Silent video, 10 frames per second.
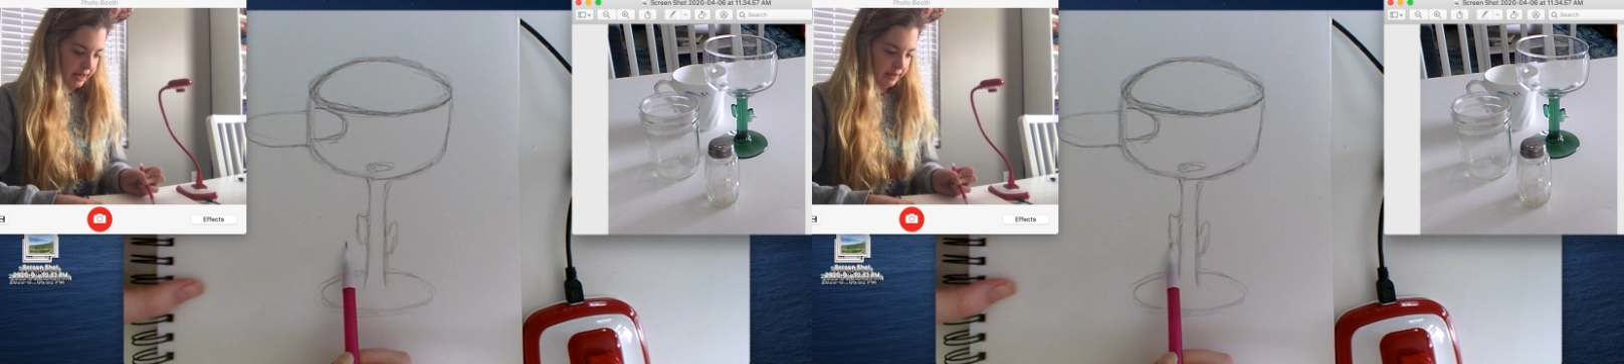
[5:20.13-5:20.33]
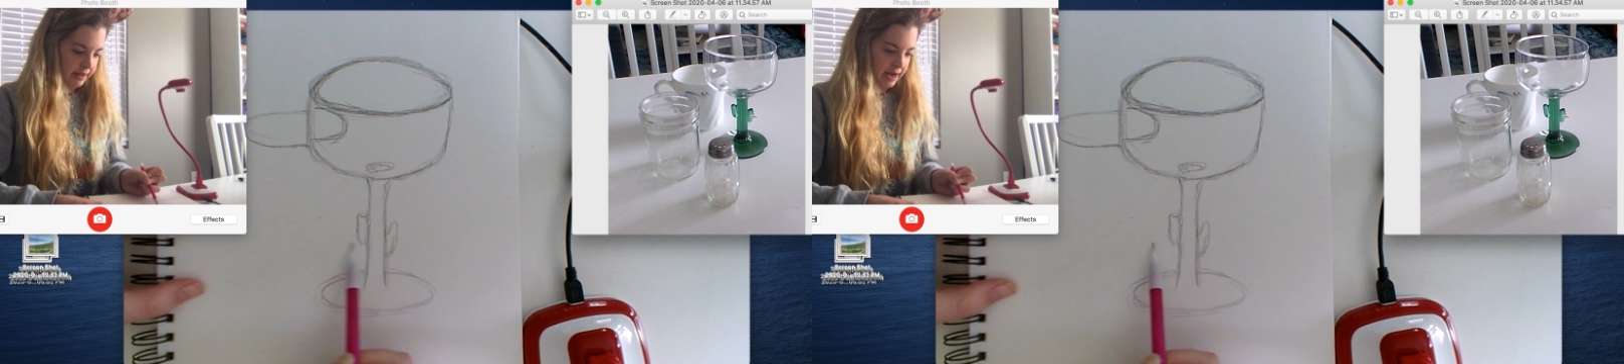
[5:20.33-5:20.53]

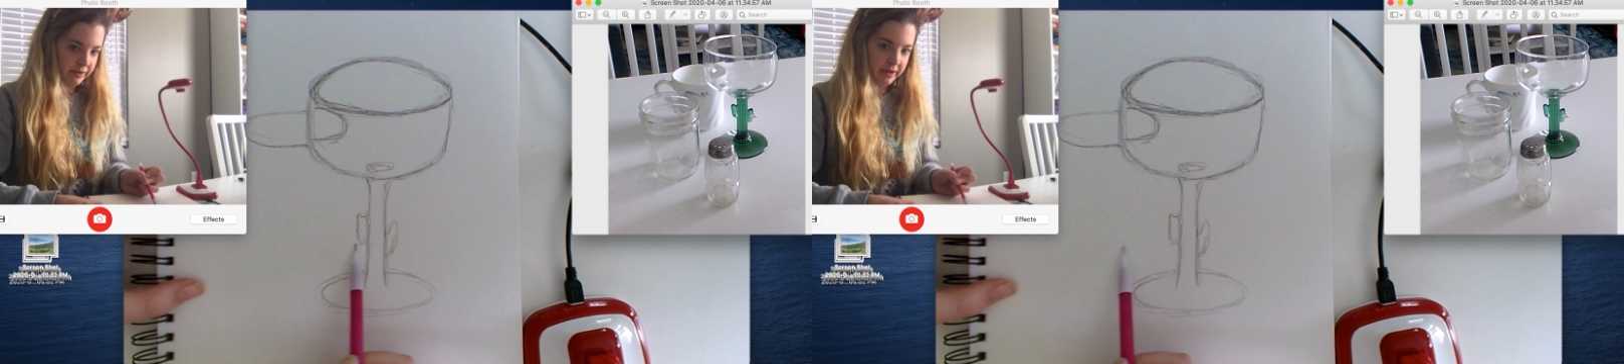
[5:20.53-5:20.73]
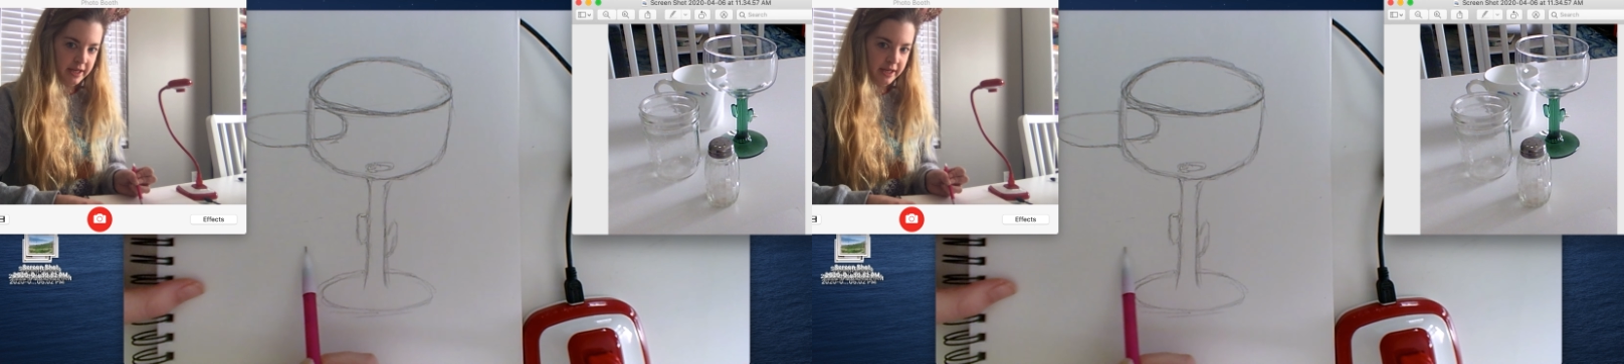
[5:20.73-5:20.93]
in line
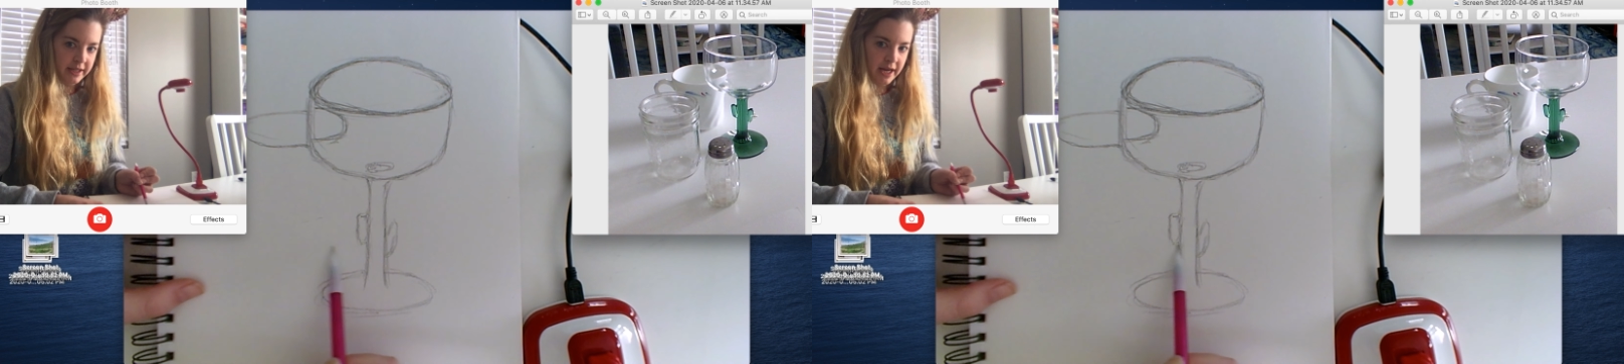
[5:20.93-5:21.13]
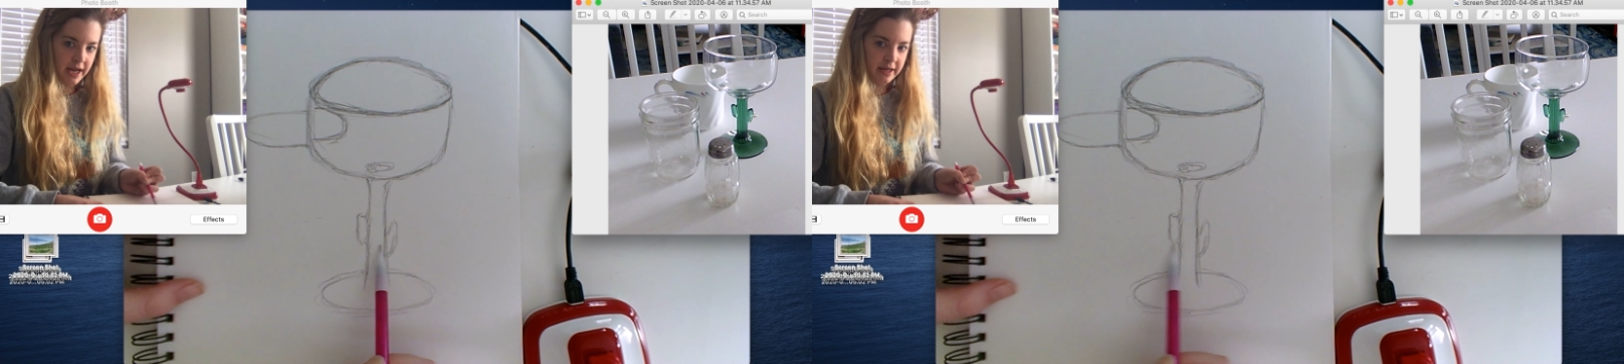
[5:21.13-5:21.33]
with
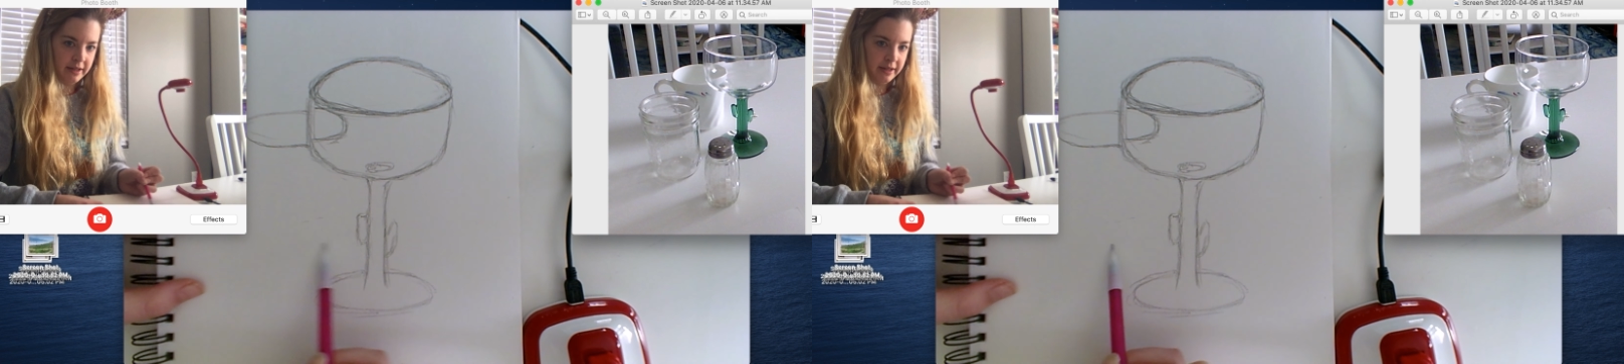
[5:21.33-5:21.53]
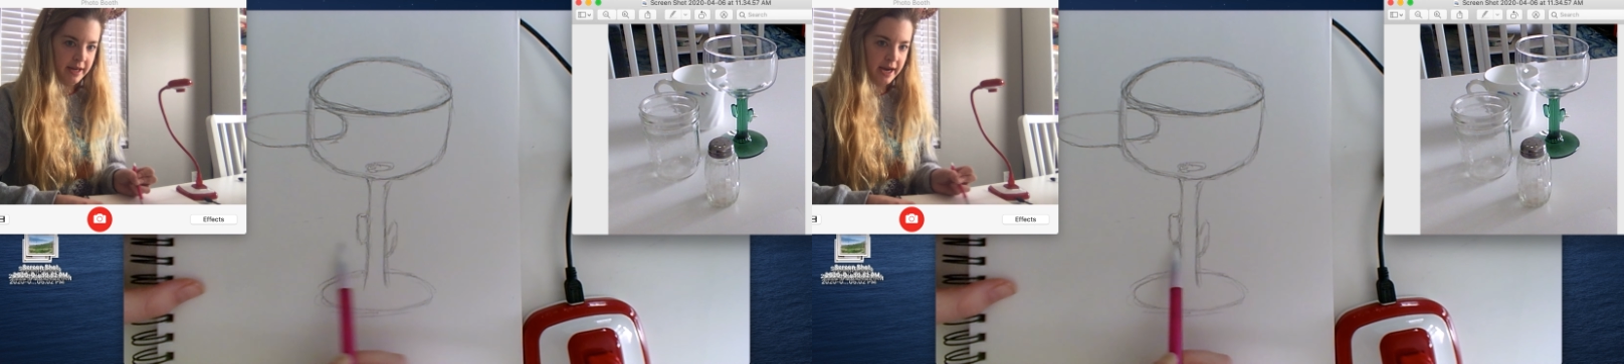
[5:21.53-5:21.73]
these
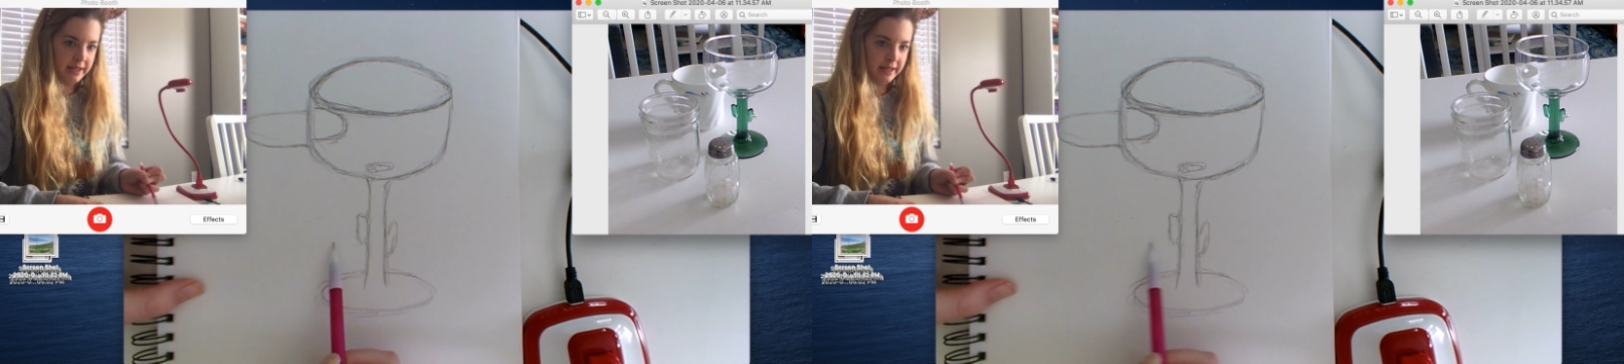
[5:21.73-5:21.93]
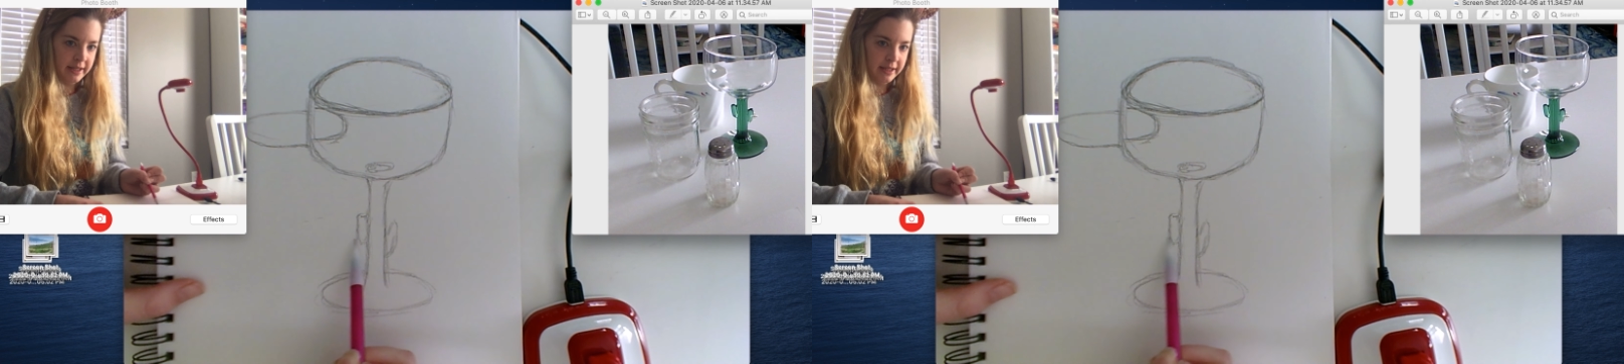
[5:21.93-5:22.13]

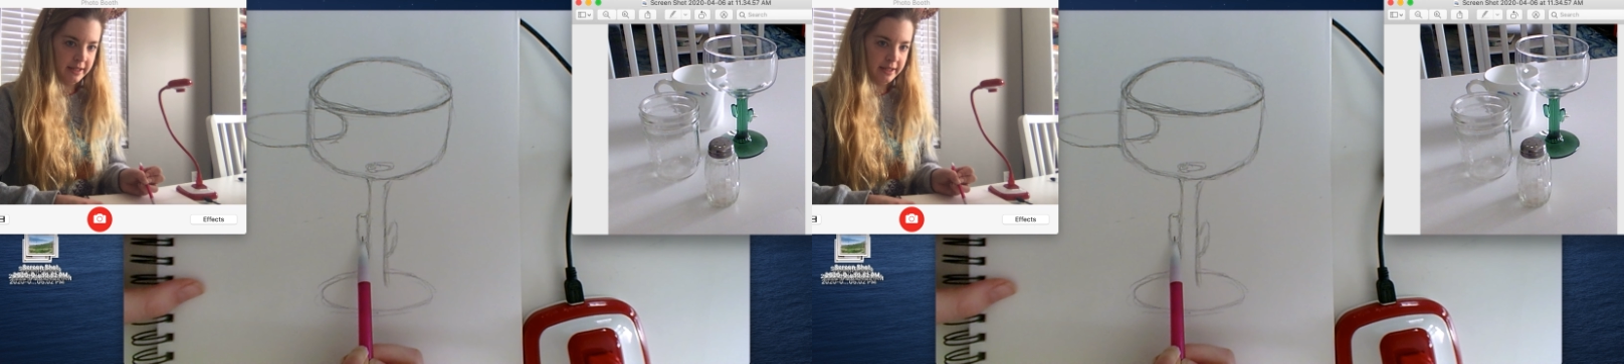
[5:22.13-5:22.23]
cactus